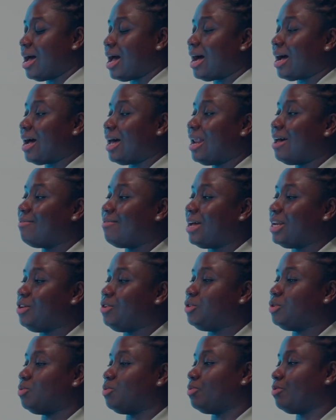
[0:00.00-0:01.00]
our color
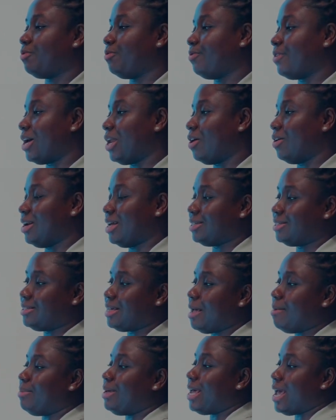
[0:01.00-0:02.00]
value fell on the
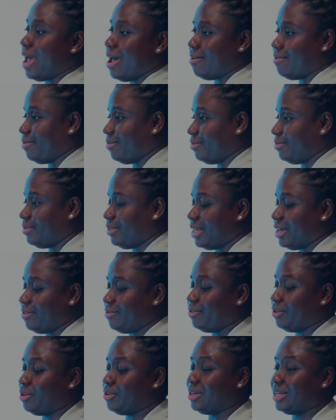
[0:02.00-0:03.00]
same curve.
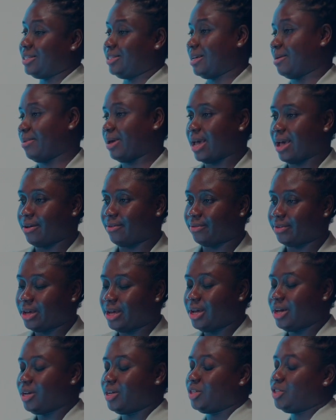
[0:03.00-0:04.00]
They follow the same curve.
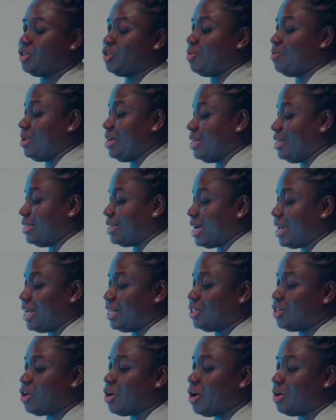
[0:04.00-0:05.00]
So we
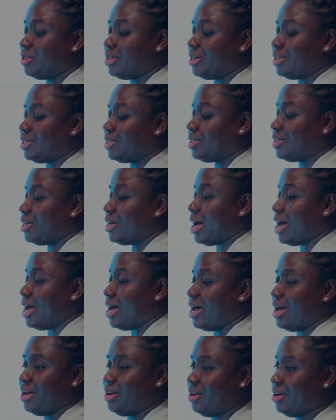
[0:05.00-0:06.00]
decided to call this
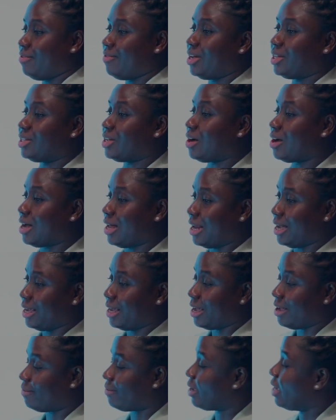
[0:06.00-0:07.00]
a universal color
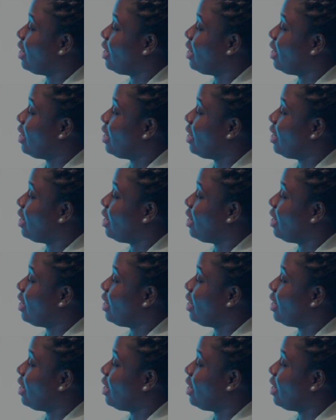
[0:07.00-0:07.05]
curve.